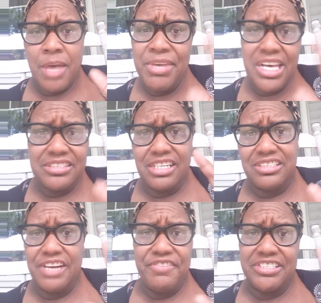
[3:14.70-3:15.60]
because there's
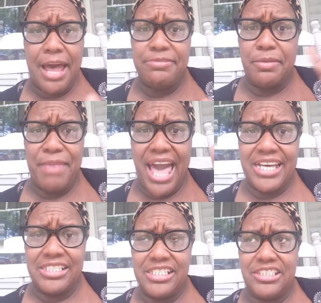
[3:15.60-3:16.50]
different types of back
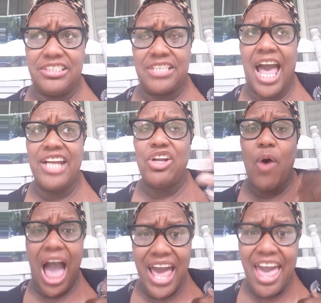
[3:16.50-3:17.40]
conditions. I know
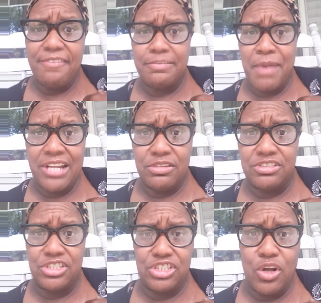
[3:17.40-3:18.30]
I have spinal
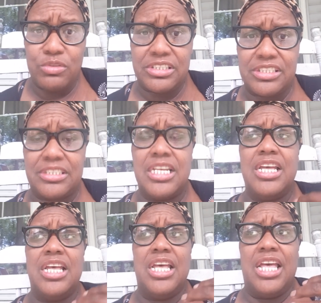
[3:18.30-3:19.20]
stenosis
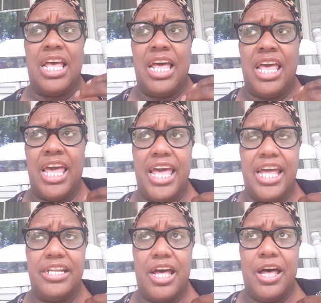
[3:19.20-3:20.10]

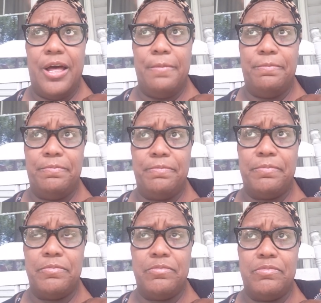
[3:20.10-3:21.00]
and um,
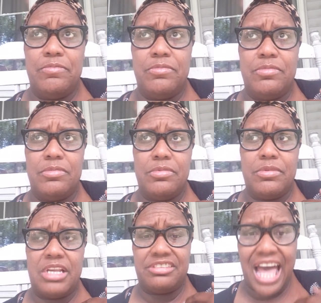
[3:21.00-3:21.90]

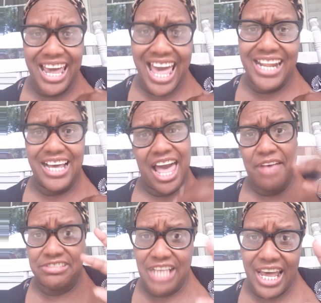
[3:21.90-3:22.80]
sciatic. I
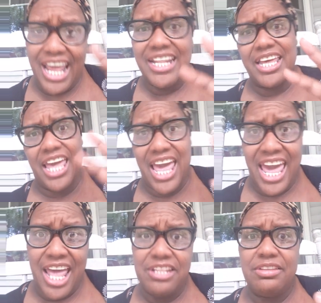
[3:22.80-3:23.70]
have sciatic
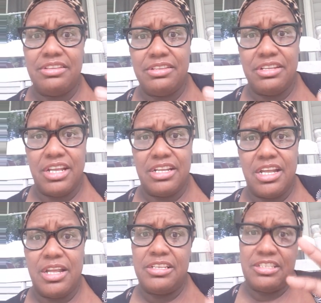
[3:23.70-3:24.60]
and
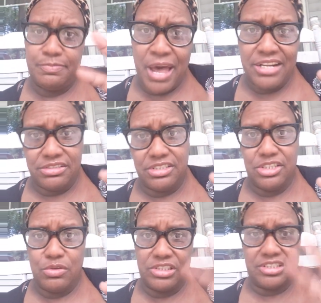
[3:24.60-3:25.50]
spinal
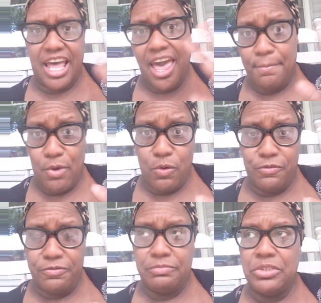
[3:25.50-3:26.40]
stenosis. I have both.